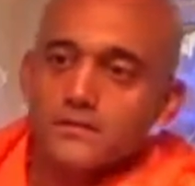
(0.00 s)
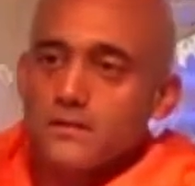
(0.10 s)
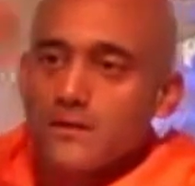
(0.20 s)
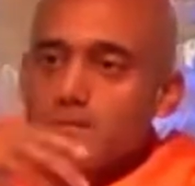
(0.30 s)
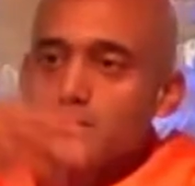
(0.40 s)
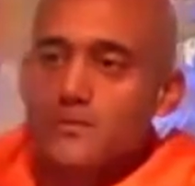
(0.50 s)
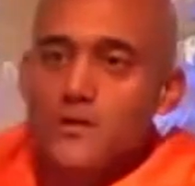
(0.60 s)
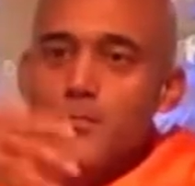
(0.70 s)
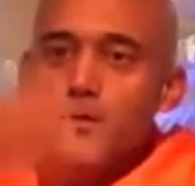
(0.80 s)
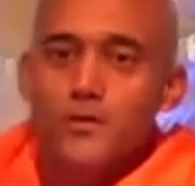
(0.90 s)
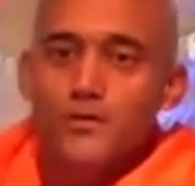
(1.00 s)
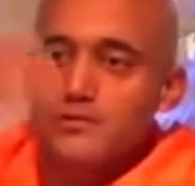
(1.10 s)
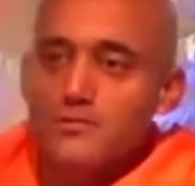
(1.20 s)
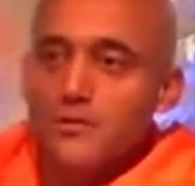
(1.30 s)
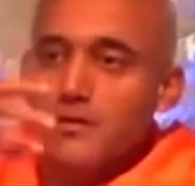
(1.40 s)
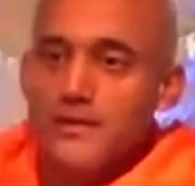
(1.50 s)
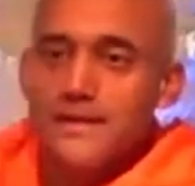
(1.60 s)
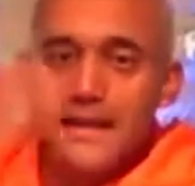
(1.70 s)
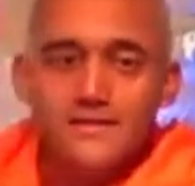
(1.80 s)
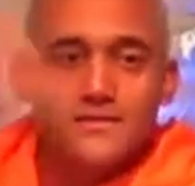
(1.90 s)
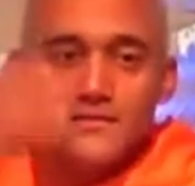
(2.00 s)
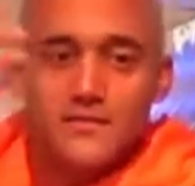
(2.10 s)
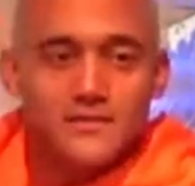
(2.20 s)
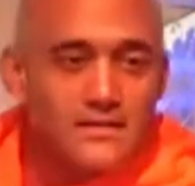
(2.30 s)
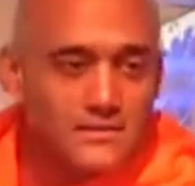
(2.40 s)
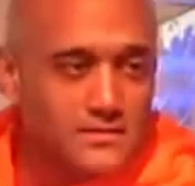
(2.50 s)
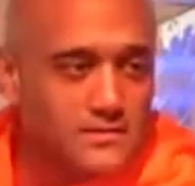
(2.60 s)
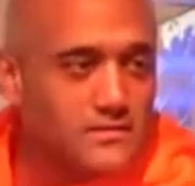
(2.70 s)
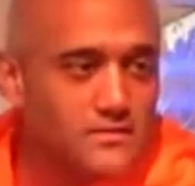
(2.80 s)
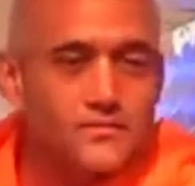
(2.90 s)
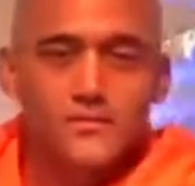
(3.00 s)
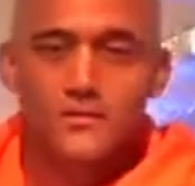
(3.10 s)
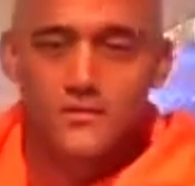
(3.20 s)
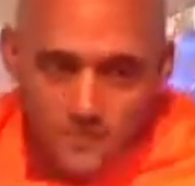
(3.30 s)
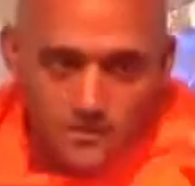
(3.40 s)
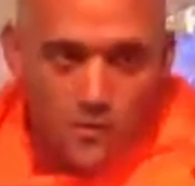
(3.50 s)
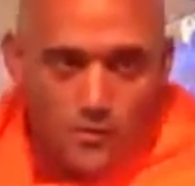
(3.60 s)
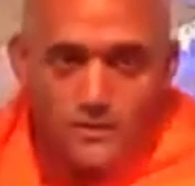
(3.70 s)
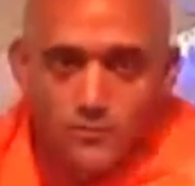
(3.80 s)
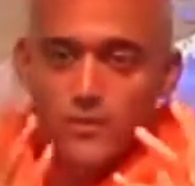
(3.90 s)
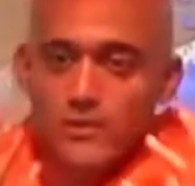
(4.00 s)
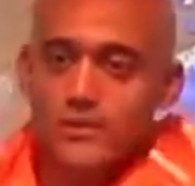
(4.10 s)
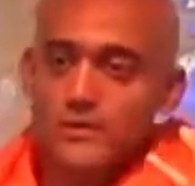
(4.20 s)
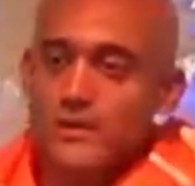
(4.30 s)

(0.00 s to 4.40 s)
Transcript: um, stopping all the all the gates of the senses so go inward